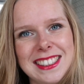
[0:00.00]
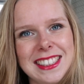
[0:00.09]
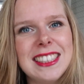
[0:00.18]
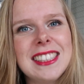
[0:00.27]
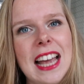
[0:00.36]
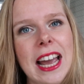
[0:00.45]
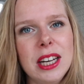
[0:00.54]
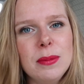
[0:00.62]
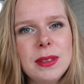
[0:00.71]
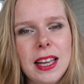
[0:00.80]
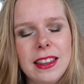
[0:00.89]
six
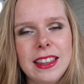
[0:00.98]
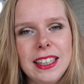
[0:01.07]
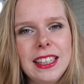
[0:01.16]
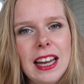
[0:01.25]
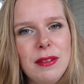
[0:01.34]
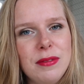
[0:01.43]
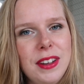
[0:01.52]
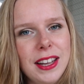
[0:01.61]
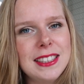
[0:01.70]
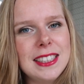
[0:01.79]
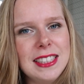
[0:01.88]
items I think I've
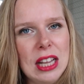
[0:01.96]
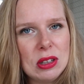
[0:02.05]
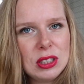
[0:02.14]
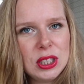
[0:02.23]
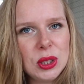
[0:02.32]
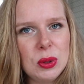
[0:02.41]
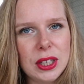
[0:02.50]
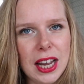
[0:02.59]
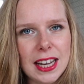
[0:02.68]
got to talk to you